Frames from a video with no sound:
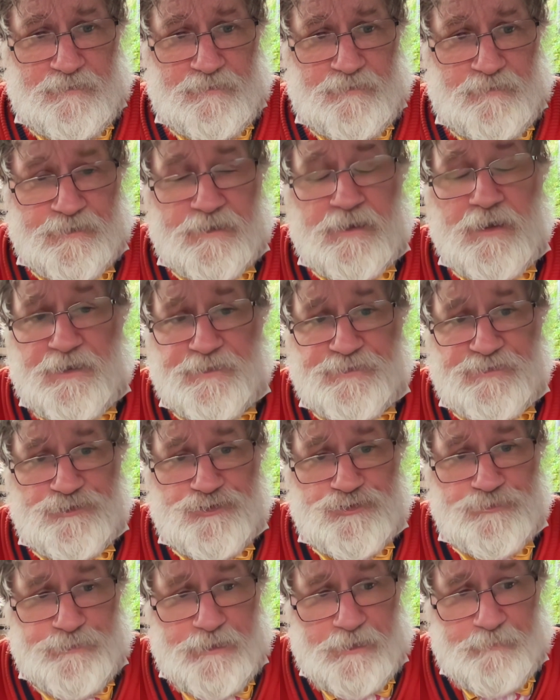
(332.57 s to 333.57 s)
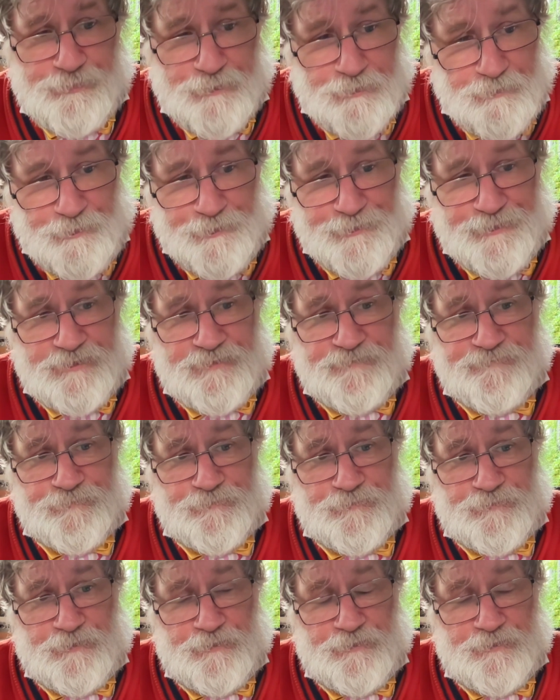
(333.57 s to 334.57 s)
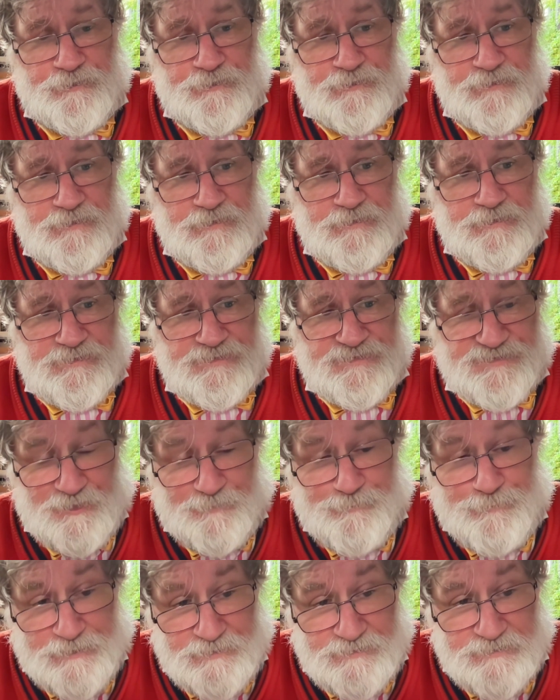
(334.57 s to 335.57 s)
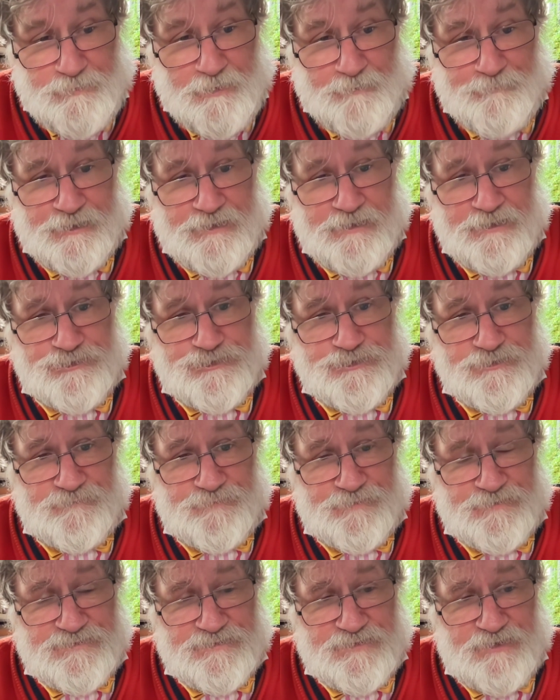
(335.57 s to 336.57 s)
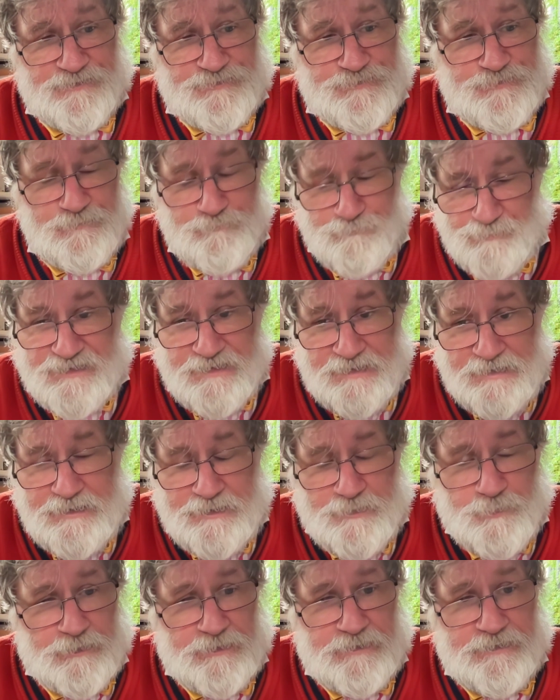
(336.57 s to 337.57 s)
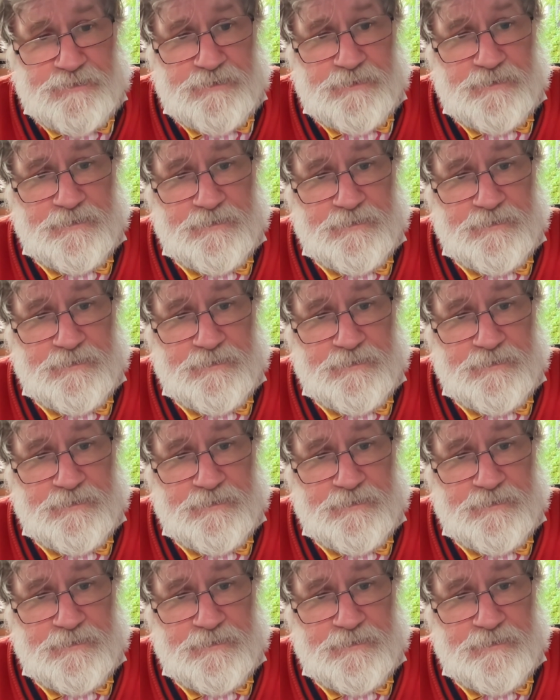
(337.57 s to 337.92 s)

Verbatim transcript: The Guardian should be applauded for stopping the publication of this cartoon, but equally